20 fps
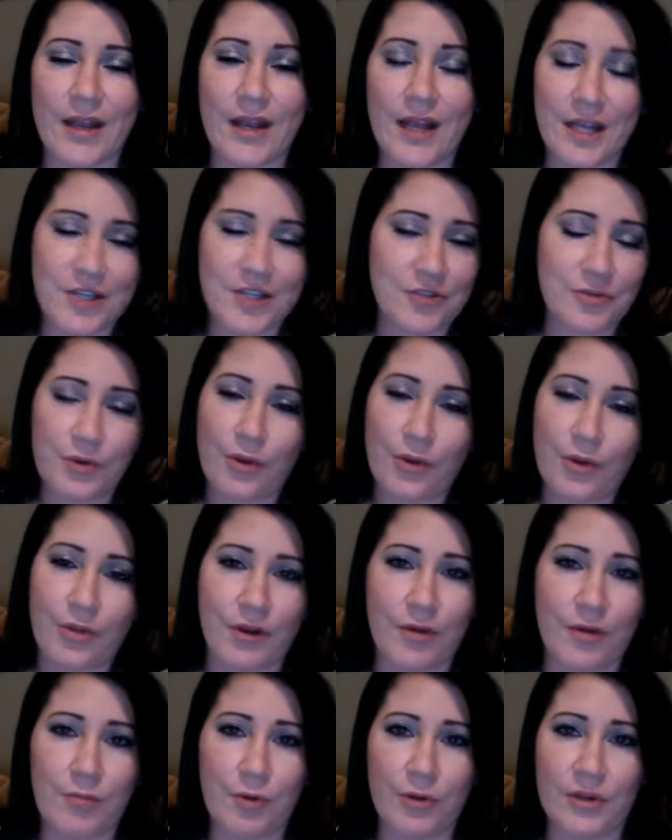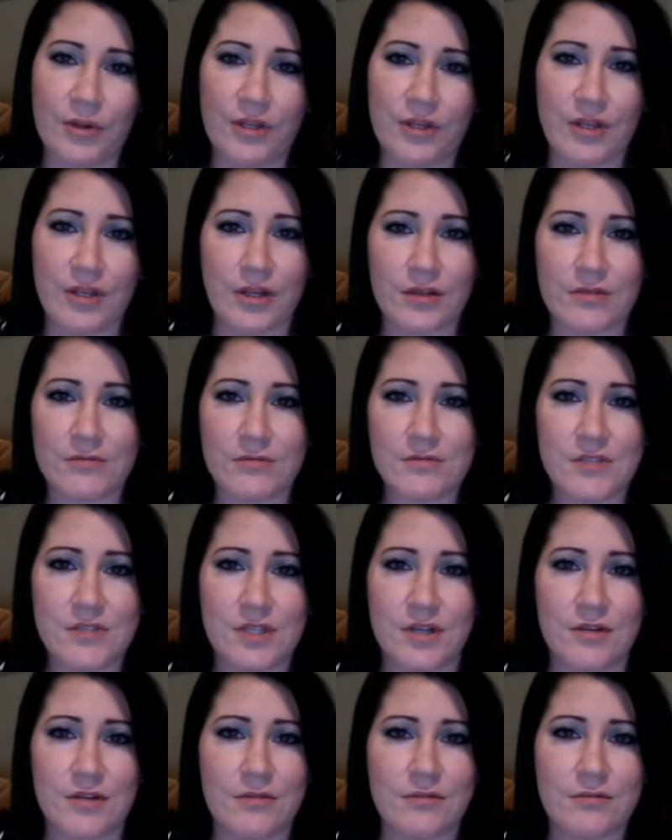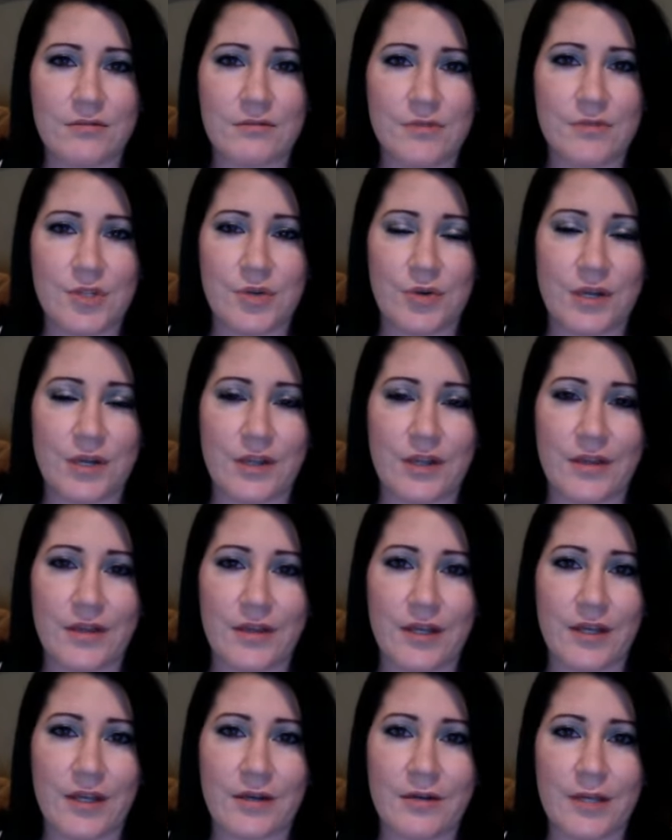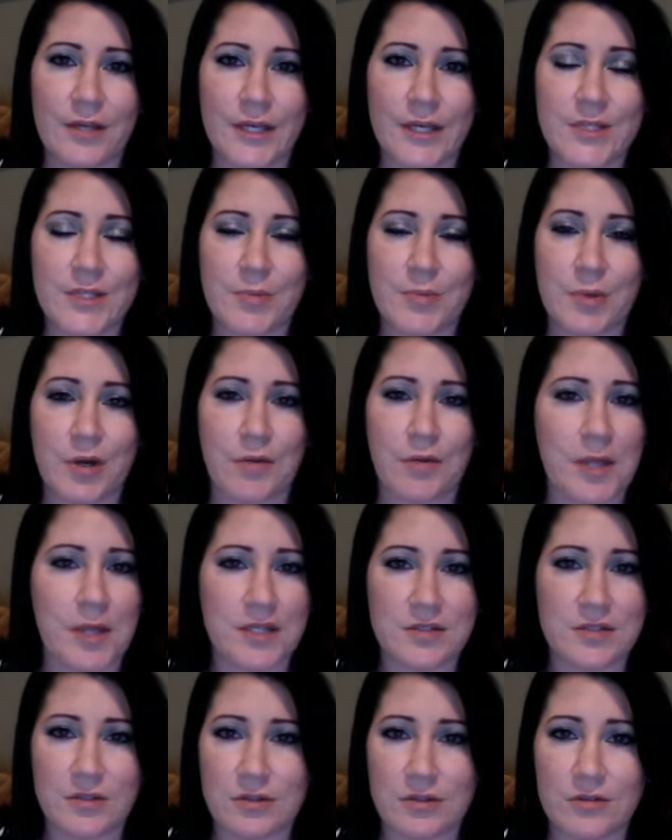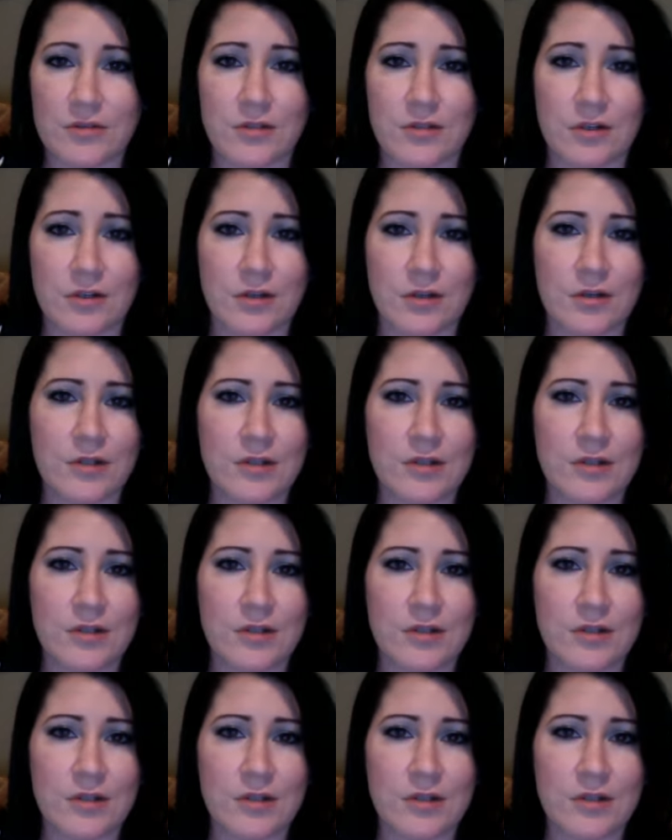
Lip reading: And I don't know that I'm willing to do anything experimental or